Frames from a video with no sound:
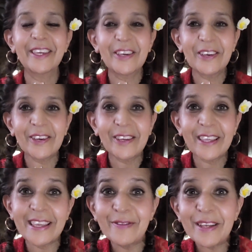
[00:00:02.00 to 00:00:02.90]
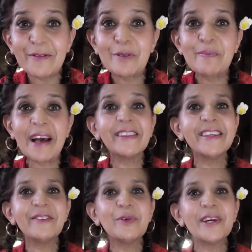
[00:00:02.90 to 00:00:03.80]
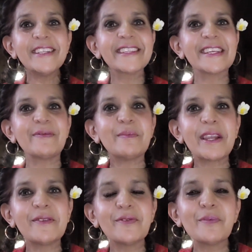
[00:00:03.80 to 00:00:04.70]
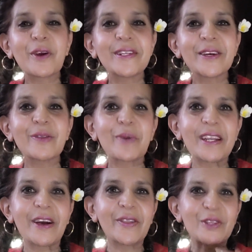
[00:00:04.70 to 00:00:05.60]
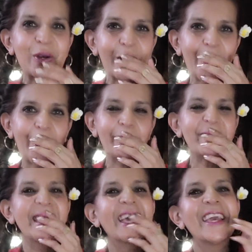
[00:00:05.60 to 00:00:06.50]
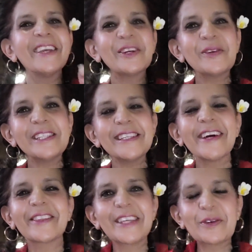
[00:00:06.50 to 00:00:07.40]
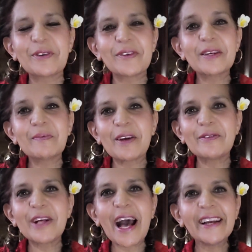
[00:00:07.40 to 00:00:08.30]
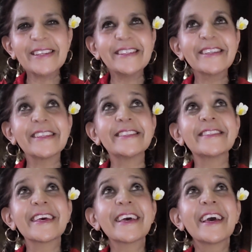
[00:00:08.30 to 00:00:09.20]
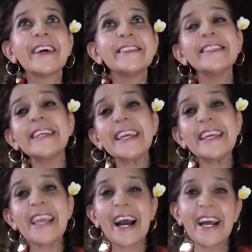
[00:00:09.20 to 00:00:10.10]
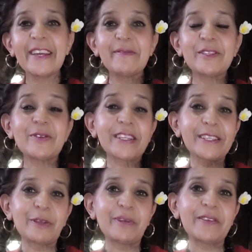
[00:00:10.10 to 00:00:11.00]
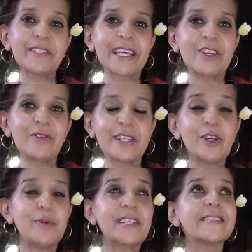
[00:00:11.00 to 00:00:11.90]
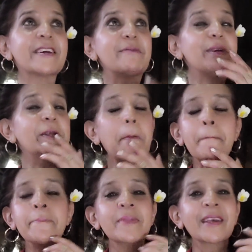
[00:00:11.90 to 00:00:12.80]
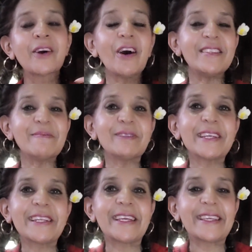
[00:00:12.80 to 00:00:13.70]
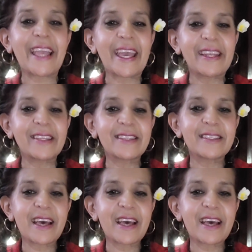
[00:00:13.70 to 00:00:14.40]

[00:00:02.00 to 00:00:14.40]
Good evening from Bali, everyone. It's Hanifa Menon from hearthealthbrainhealth.com, encouraging healthy grieving and mindful actions. Today, I'm doing a little bit of a later video because I've been contemplating and